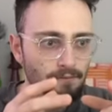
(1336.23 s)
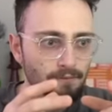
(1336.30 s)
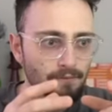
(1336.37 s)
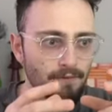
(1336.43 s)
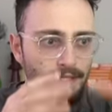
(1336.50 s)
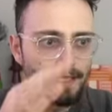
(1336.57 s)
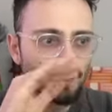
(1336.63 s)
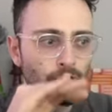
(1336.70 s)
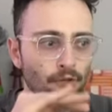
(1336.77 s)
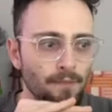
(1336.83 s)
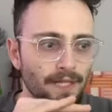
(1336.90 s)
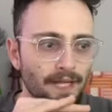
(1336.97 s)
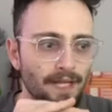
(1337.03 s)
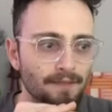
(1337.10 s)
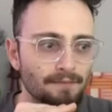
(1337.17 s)

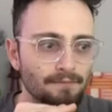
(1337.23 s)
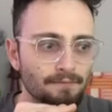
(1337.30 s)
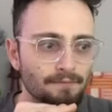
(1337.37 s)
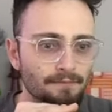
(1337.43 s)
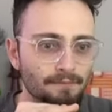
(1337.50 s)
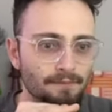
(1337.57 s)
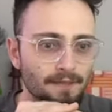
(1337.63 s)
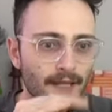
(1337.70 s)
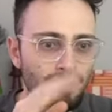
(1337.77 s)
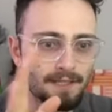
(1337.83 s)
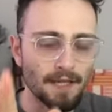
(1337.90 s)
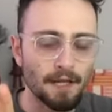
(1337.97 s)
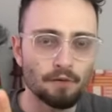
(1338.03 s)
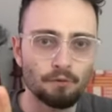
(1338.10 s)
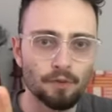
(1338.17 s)
deluminate, that's
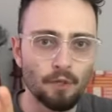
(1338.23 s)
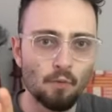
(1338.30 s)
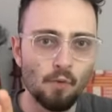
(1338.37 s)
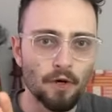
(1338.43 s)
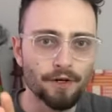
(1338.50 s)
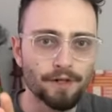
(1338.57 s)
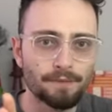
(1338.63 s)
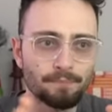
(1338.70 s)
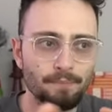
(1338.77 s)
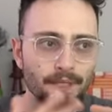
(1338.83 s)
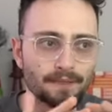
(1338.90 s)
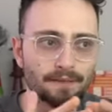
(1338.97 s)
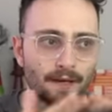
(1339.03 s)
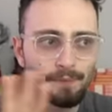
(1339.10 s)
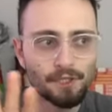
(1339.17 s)
not a real word,
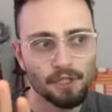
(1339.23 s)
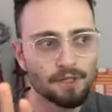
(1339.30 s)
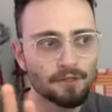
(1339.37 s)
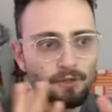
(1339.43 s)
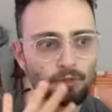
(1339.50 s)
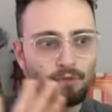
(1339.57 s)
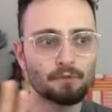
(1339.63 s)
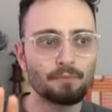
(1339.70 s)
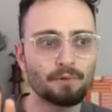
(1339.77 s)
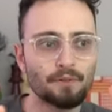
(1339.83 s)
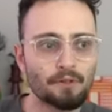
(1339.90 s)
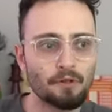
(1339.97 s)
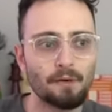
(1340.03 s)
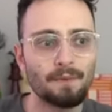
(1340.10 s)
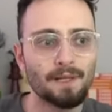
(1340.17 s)
but I'm a chess YouTuber,
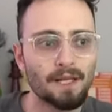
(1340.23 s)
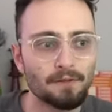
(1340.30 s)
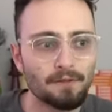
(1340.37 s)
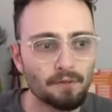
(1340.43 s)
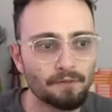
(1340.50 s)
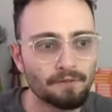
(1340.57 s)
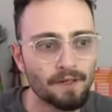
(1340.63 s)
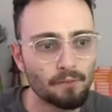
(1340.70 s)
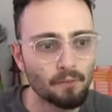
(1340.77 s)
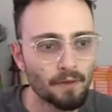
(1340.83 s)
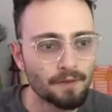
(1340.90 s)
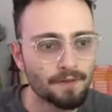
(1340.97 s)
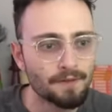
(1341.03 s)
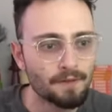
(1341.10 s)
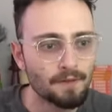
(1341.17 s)
so I'm allowed to invent
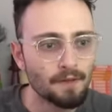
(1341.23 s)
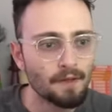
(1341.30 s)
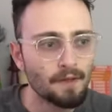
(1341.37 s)
words.